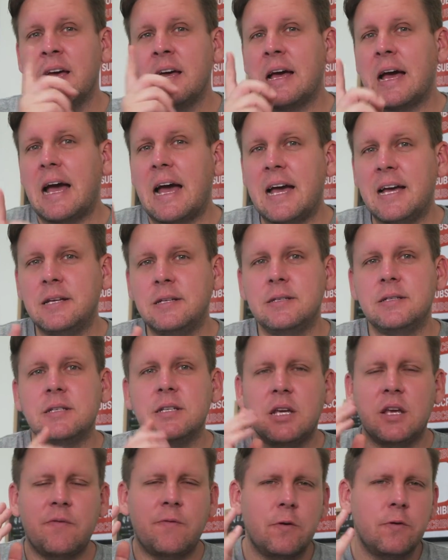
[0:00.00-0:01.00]
And
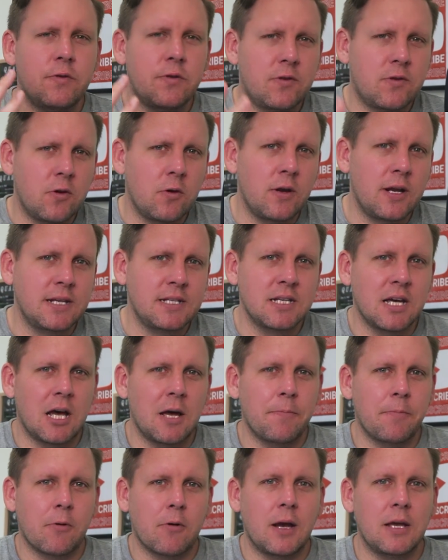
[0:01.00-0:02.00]
if you do need to
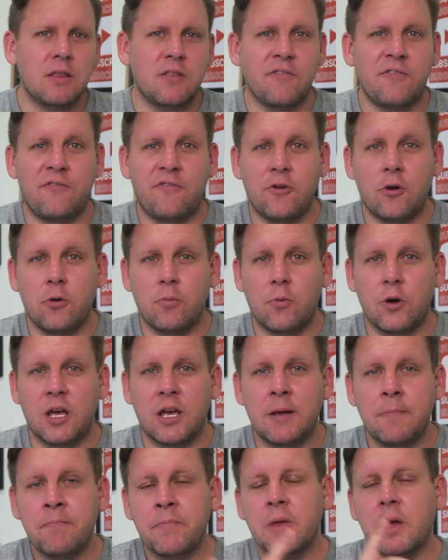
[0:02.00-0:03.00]
upgrade the
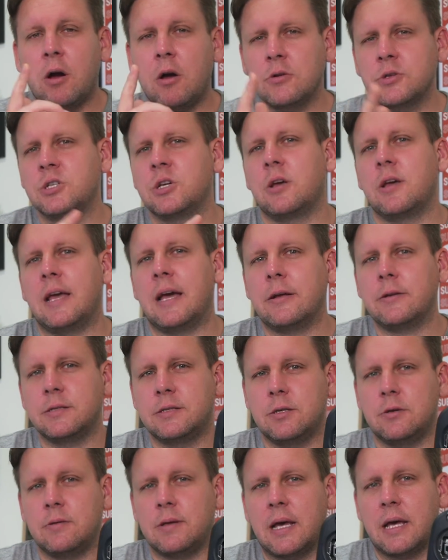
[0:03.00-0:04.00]
firmware, show you how to
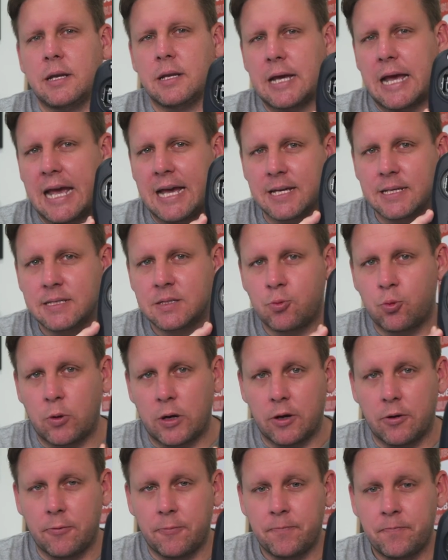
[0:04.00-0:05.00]
do that as
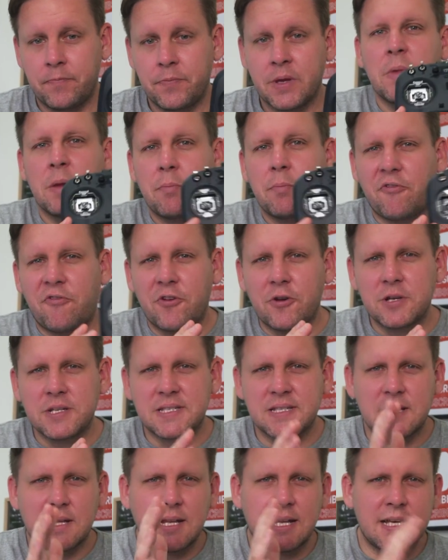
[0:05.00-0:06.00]
well. But
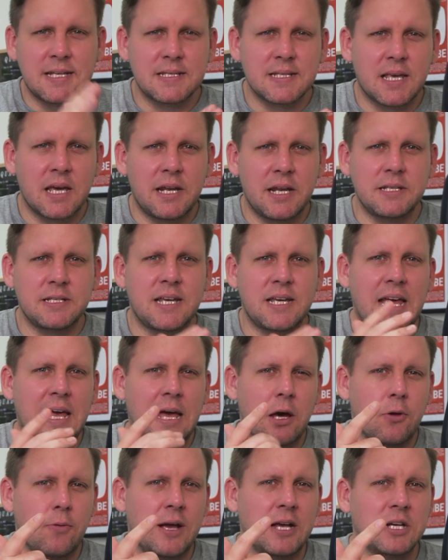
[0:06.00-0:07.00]
first, let's get into
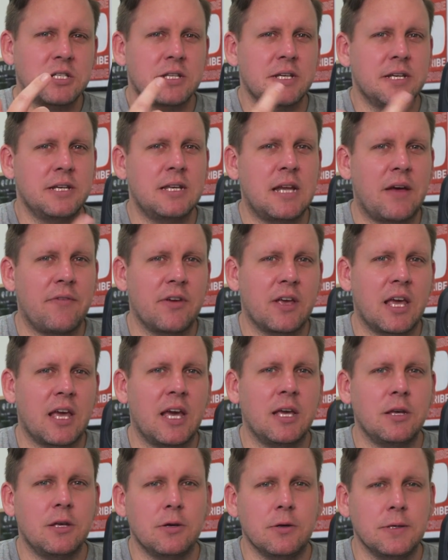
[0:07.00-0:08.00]
how to actually
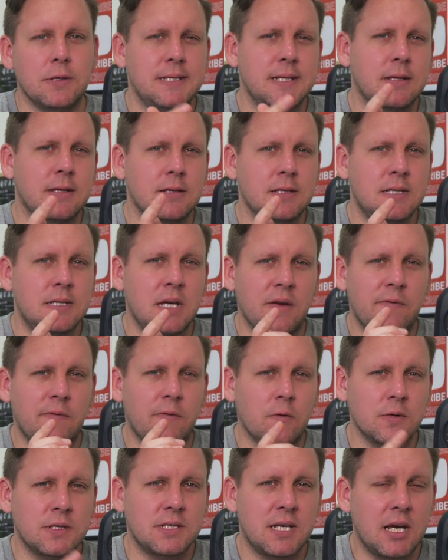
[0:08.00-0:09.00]
navigate using the
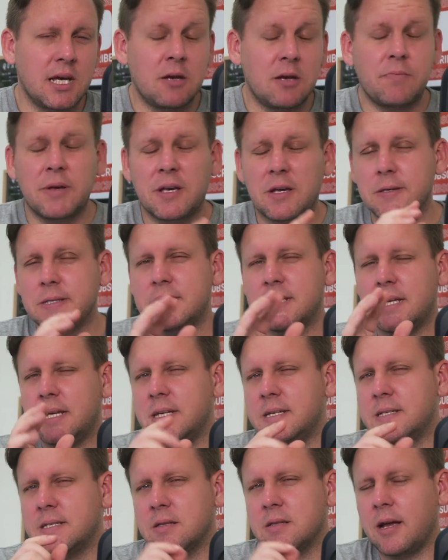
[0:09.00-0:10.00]
T14 because it
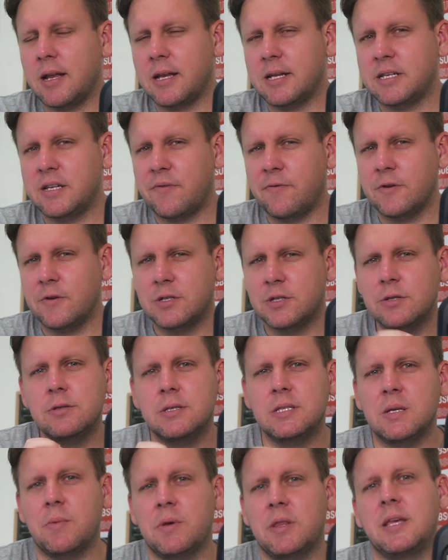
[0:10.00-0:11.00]
is slightly different to
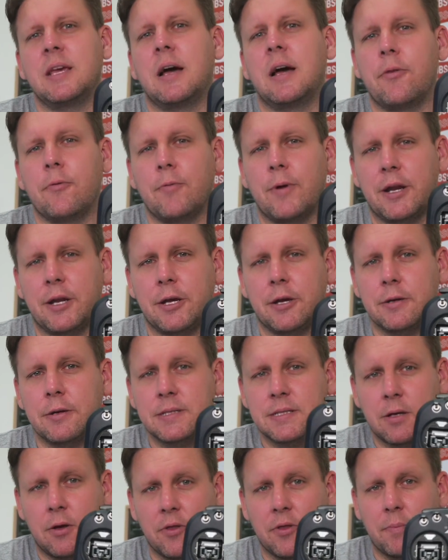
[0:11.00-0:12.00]
some of the other
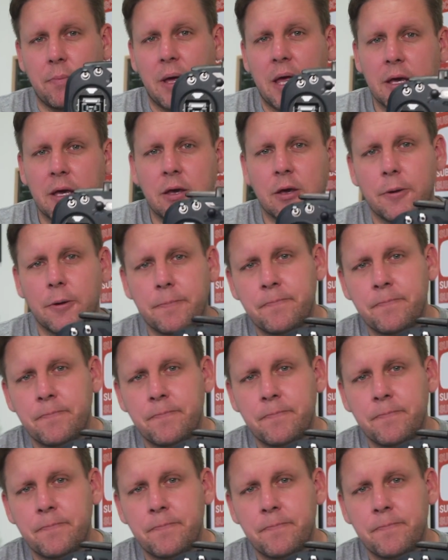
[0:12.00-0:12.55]
radios market.